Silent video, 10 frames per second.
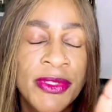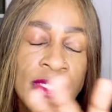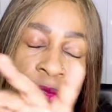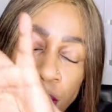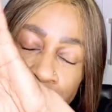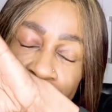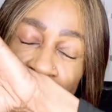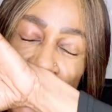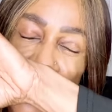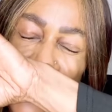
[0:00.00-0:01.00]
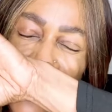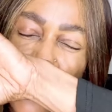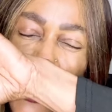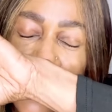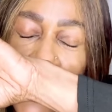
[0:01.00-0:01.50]
but the oud is
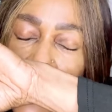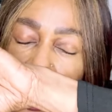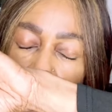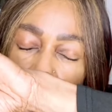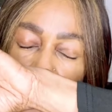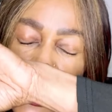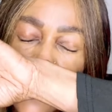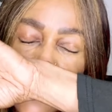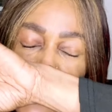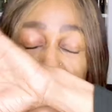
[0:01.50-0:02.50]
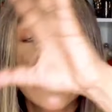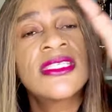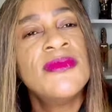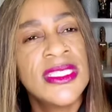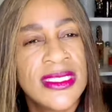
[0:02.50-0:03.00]
one that I would
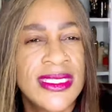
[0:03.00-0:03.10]
dismiss.